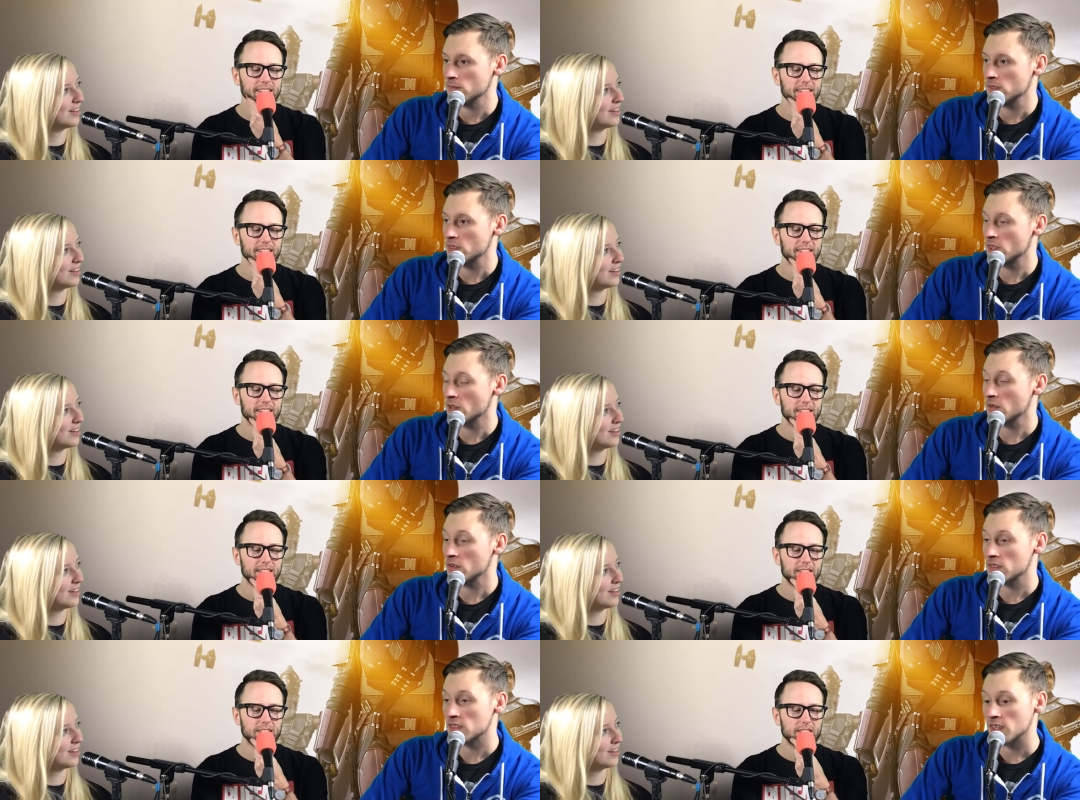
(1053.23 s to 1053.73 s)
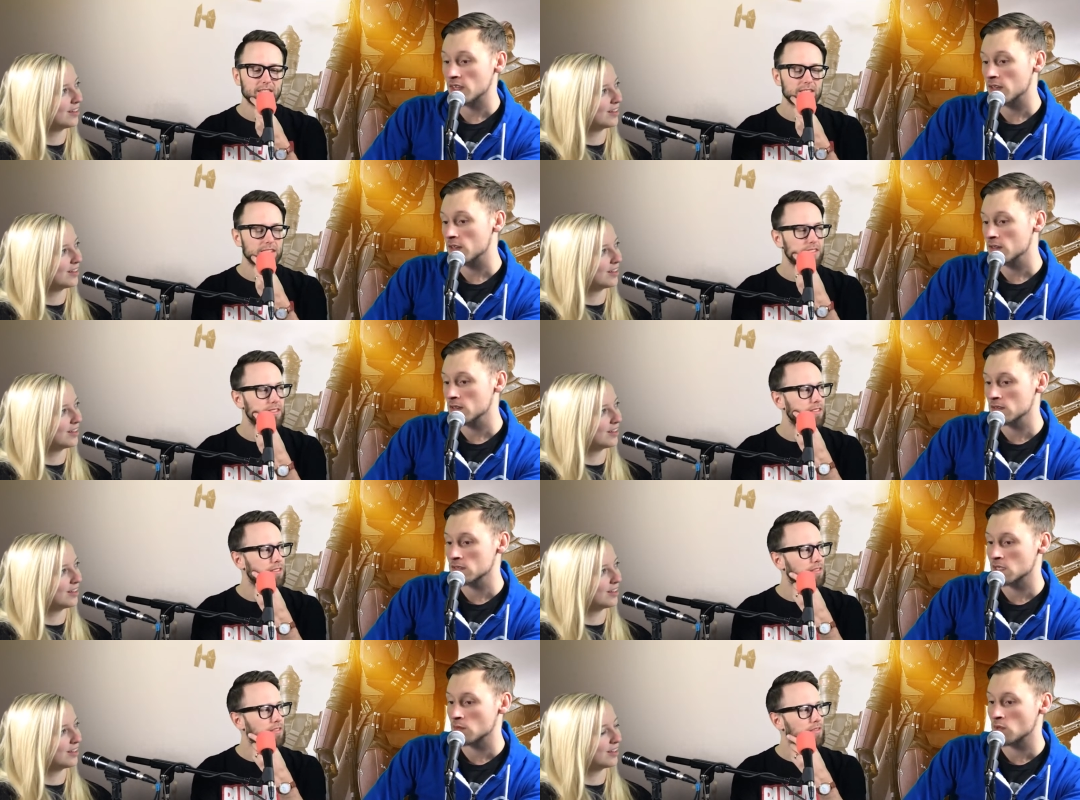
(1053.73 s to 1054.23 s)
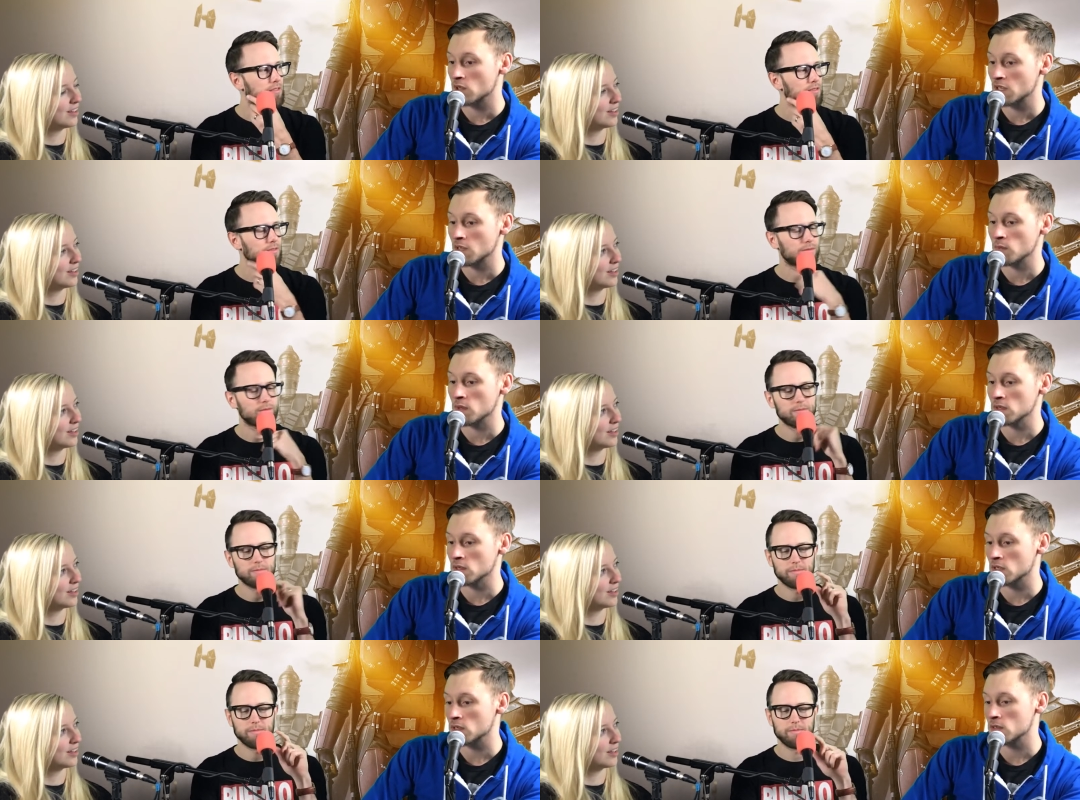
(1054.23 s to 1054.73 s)
Speaker 1: Third thing, someone could
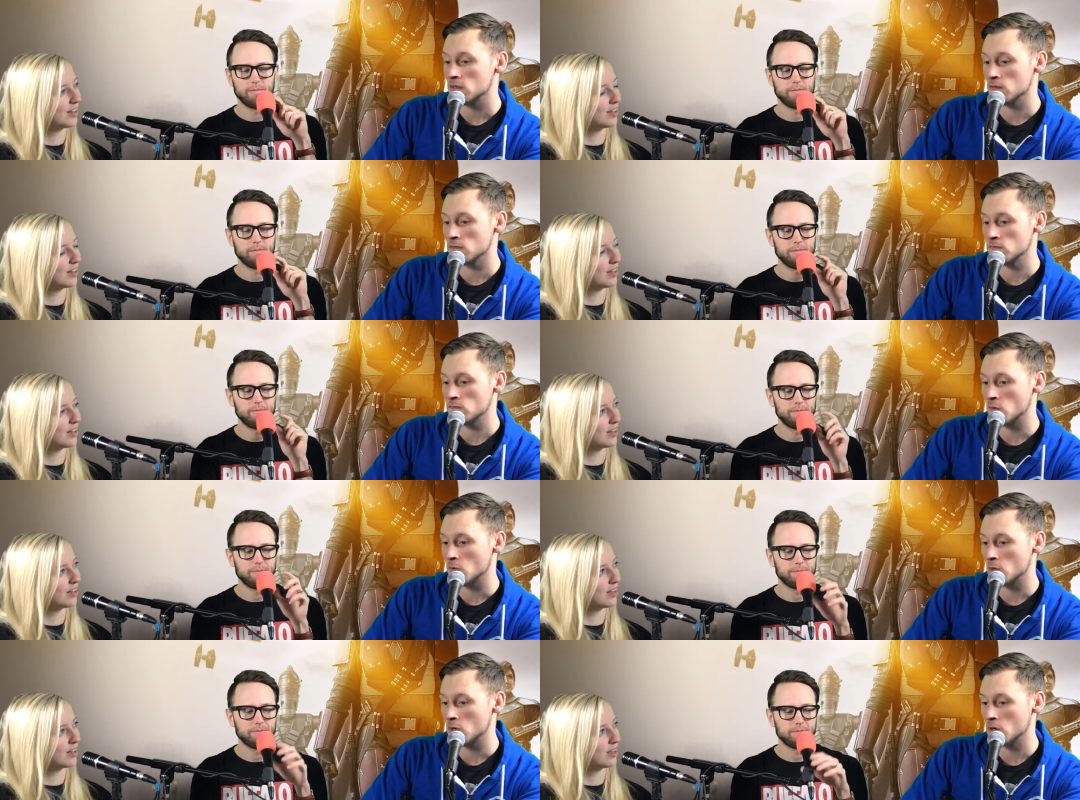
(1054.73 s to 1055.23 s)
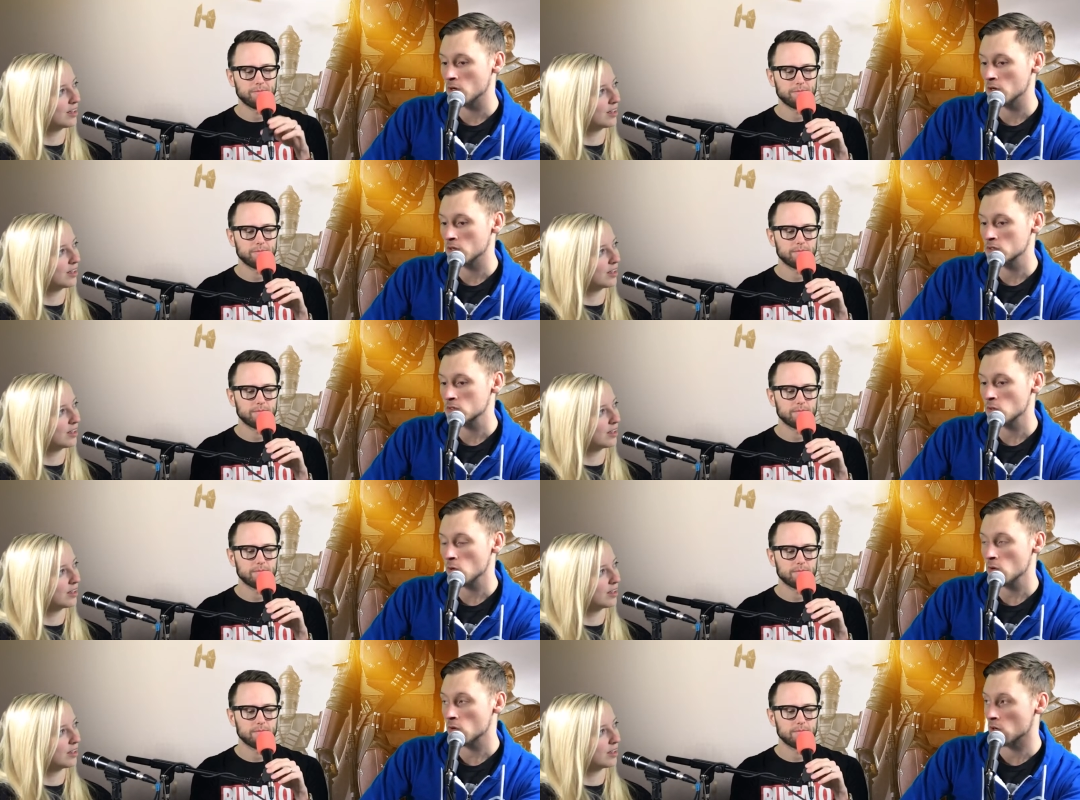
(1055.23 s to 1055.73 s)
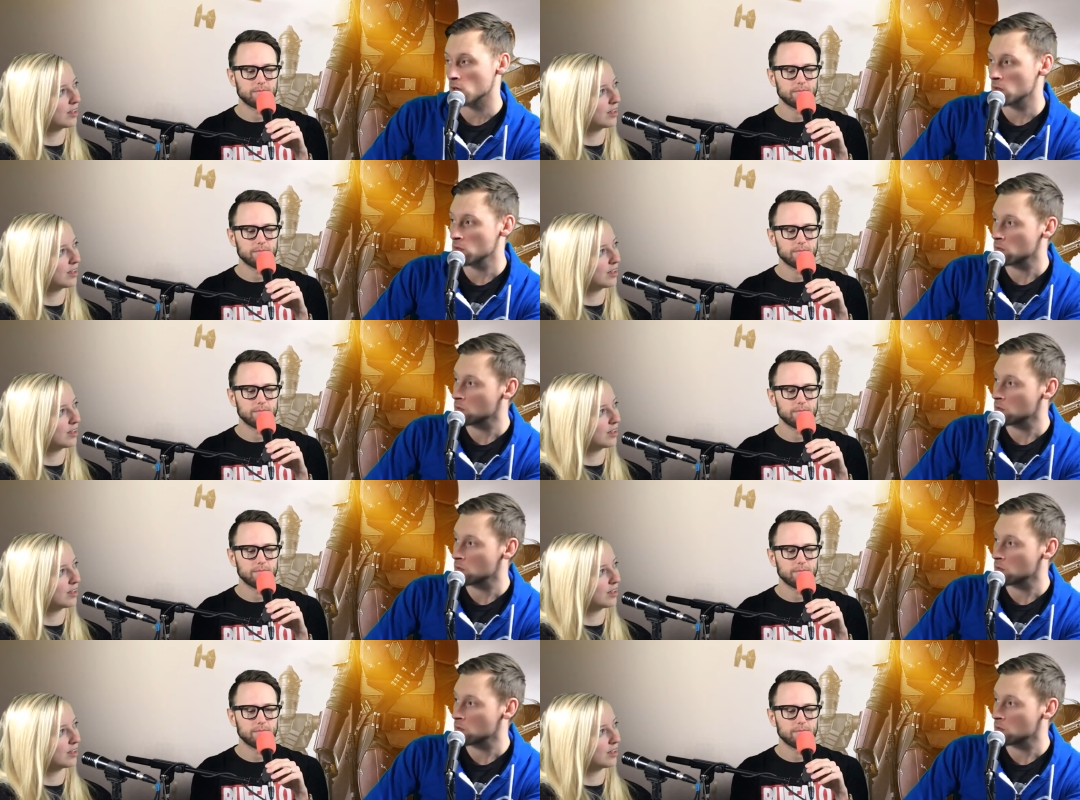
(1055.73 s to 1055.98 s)
be looking for Toro,